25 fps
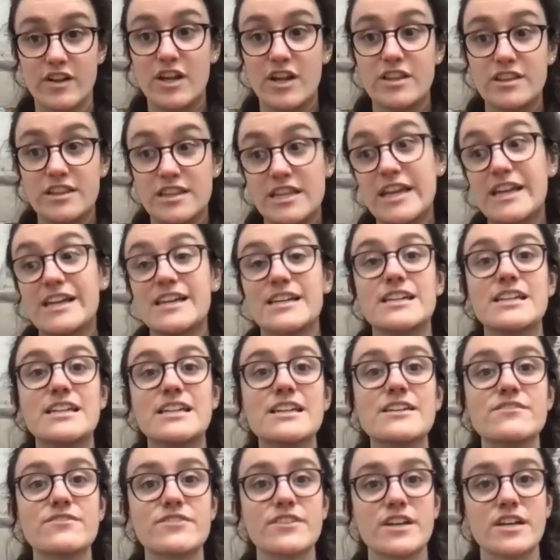
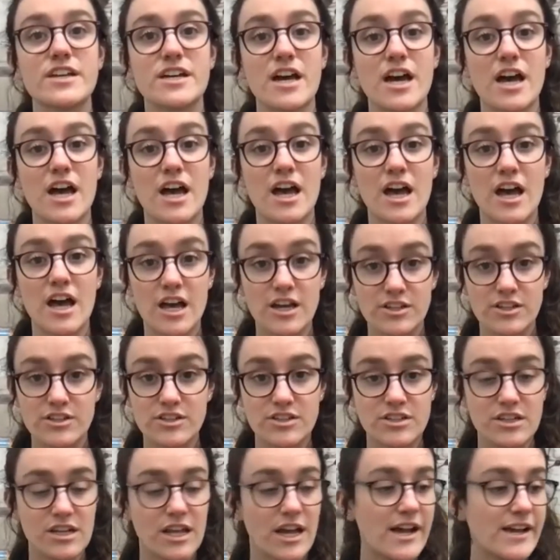a
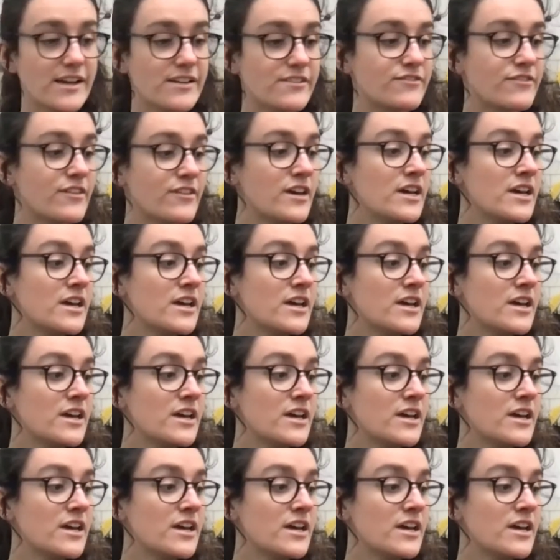good life.